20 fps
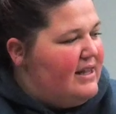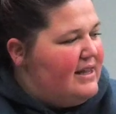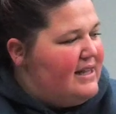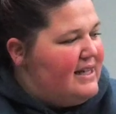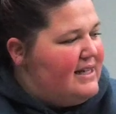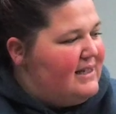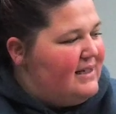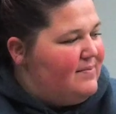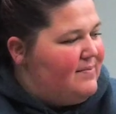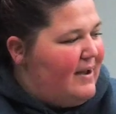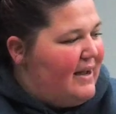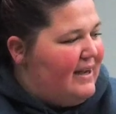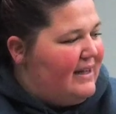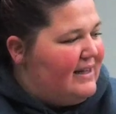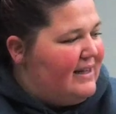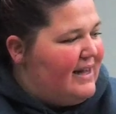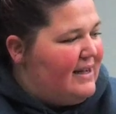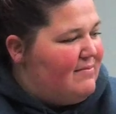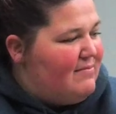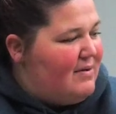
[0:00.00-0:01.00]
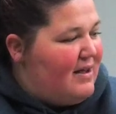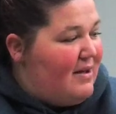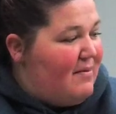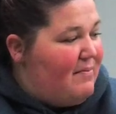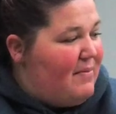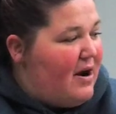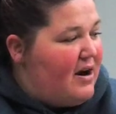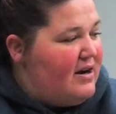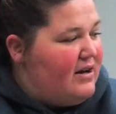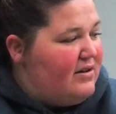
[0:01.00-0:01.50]
This speck can be a
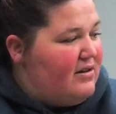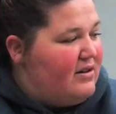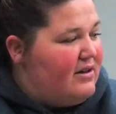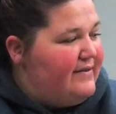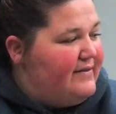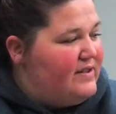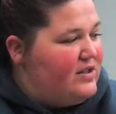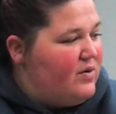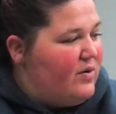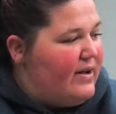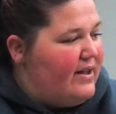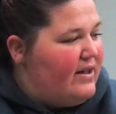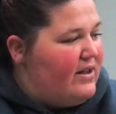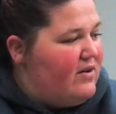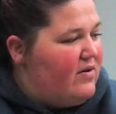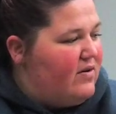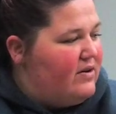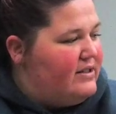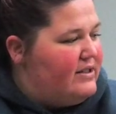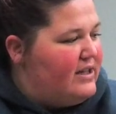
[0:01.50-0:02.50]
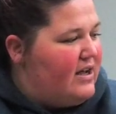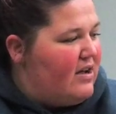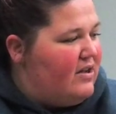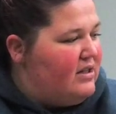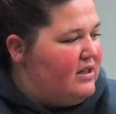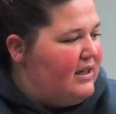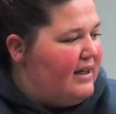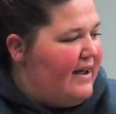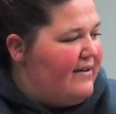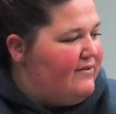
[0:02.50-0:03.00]
particle of soil or
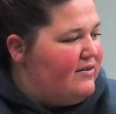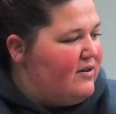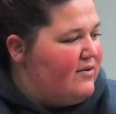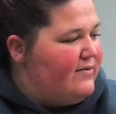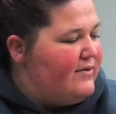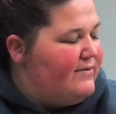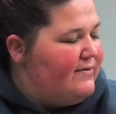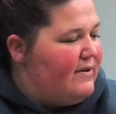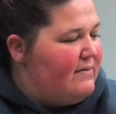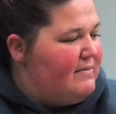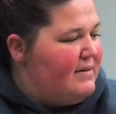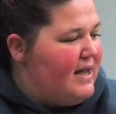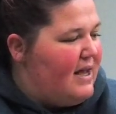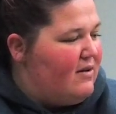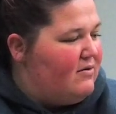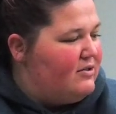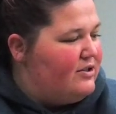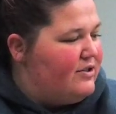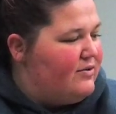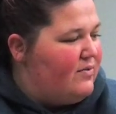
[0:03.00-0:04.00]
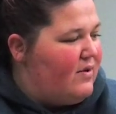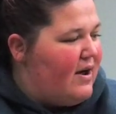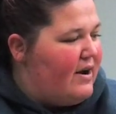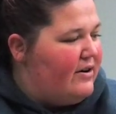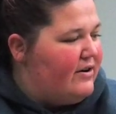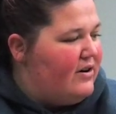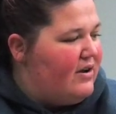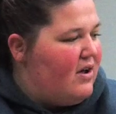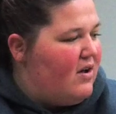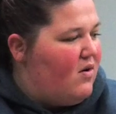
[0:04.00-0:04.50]
salt left over from the ocean
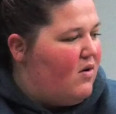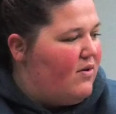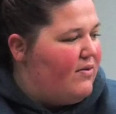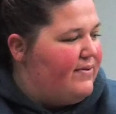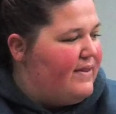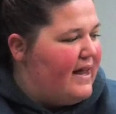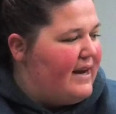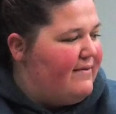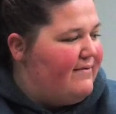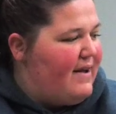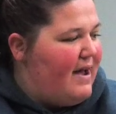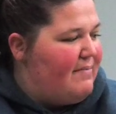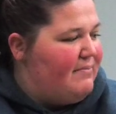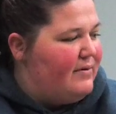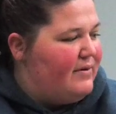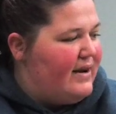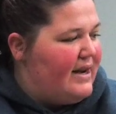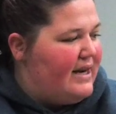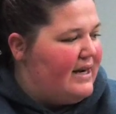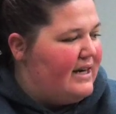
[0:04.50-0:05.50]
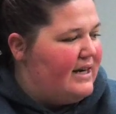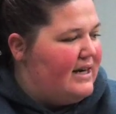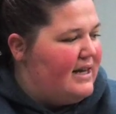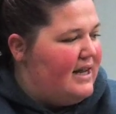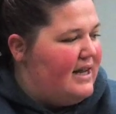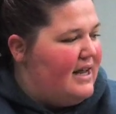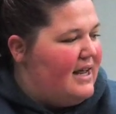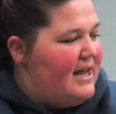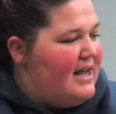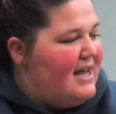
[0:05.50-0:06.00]
water that evaporated.
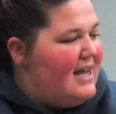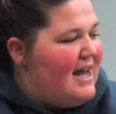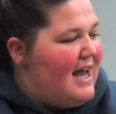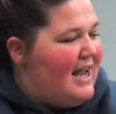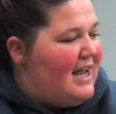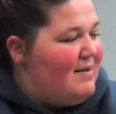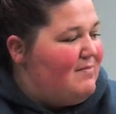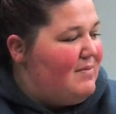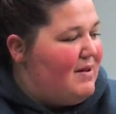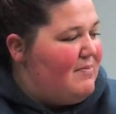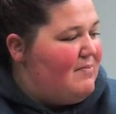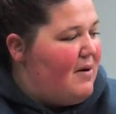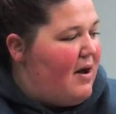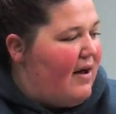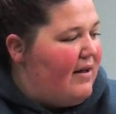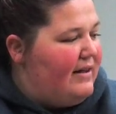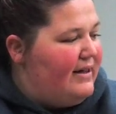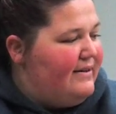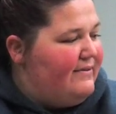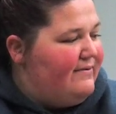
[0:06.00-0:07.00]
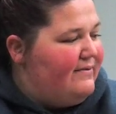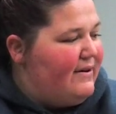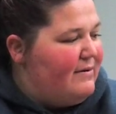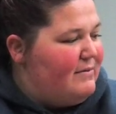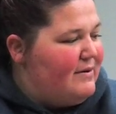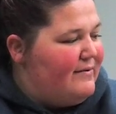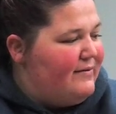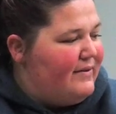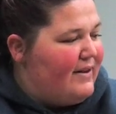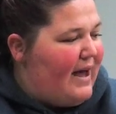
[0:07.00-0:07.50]
It can be pollen
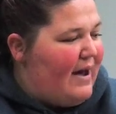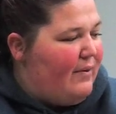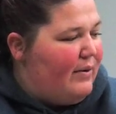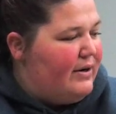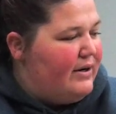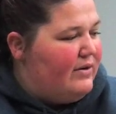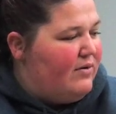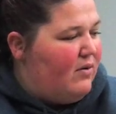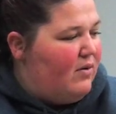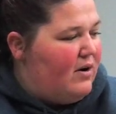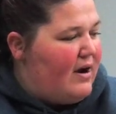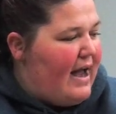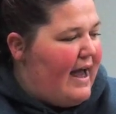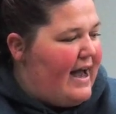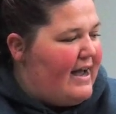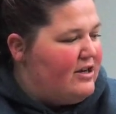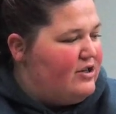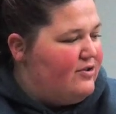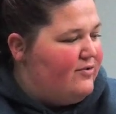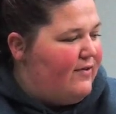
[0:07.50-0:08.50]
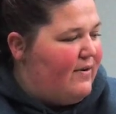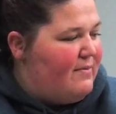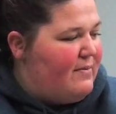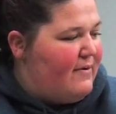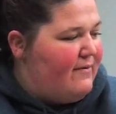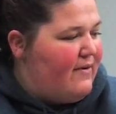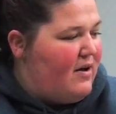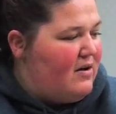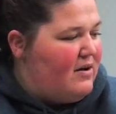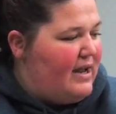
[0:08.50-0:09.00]
from a flower or ash from
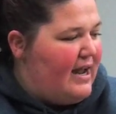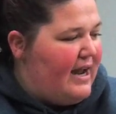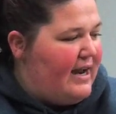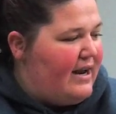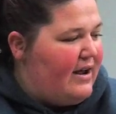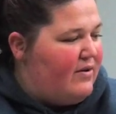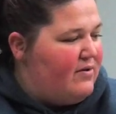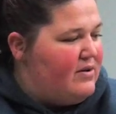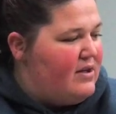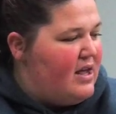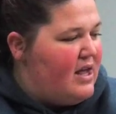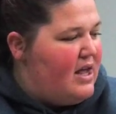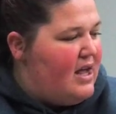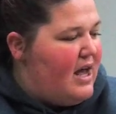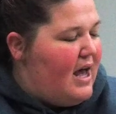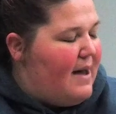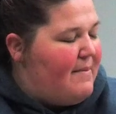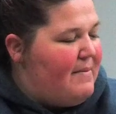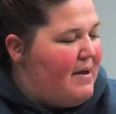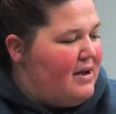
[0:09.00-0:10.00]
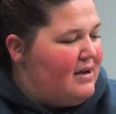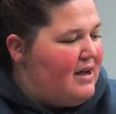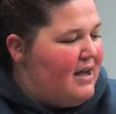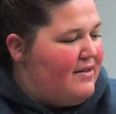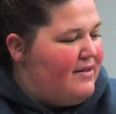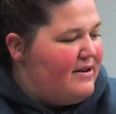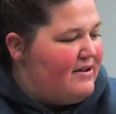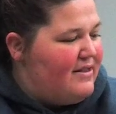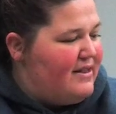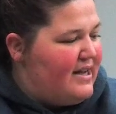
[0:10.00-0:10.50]
a volcano, among
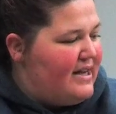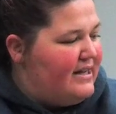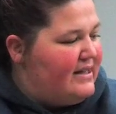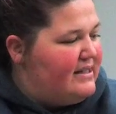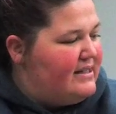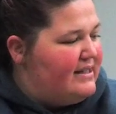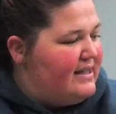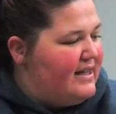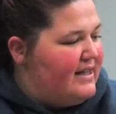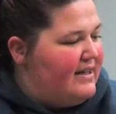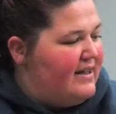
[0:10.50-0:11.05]
other things.